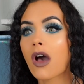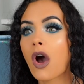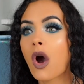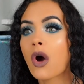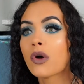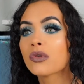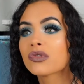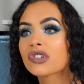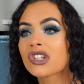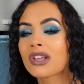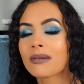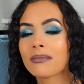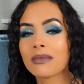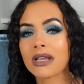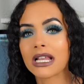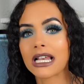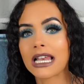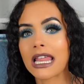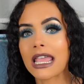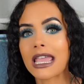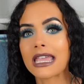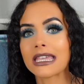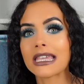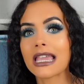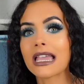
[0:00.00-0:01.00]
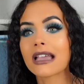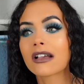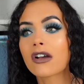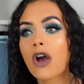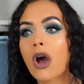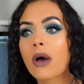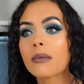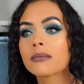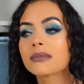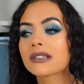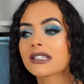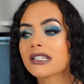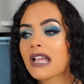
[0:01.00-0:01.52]
ultimately, it
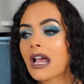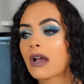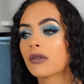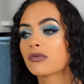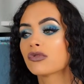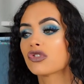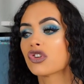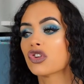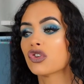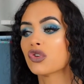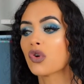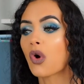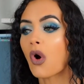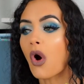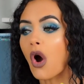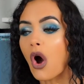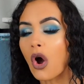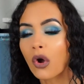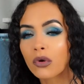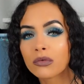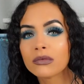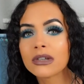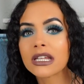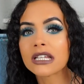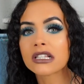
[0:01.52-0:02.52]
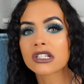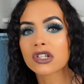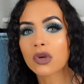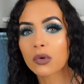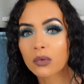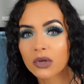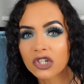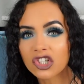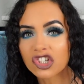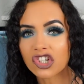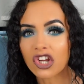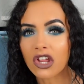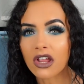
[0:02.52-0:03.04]
comes down to your own
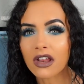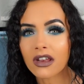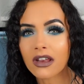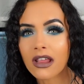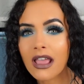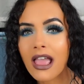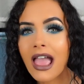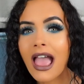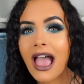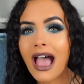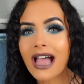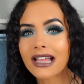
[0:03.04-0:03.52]
intuition